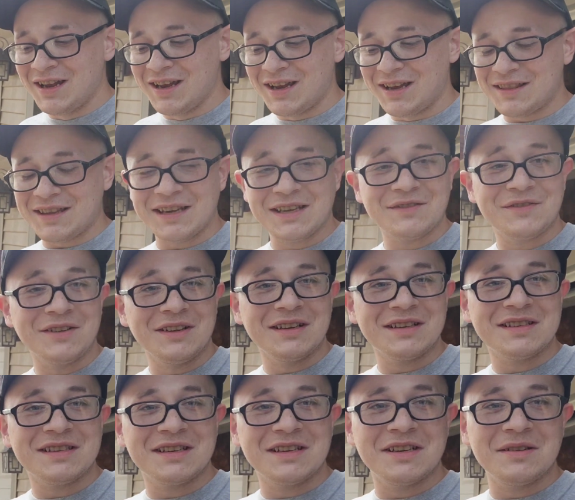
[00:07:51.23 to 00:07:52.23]
and thanks for
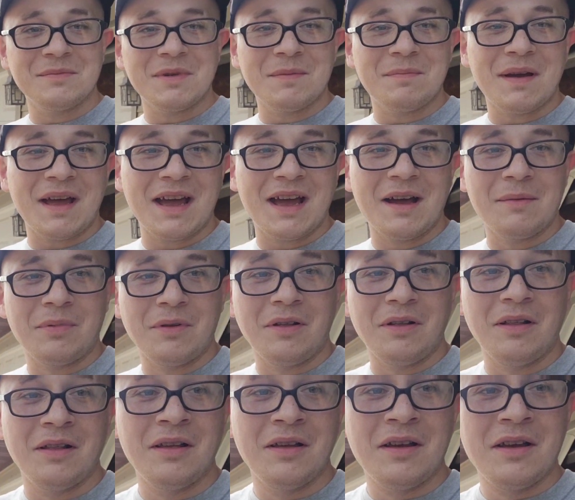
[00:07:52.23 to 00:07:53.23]
listening to me
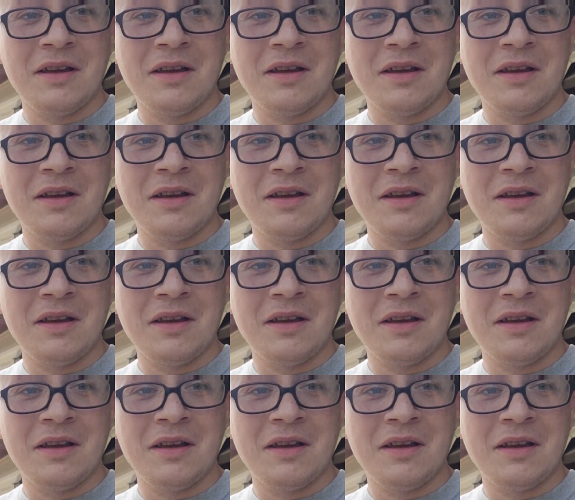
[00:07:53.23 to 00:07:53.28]
babble.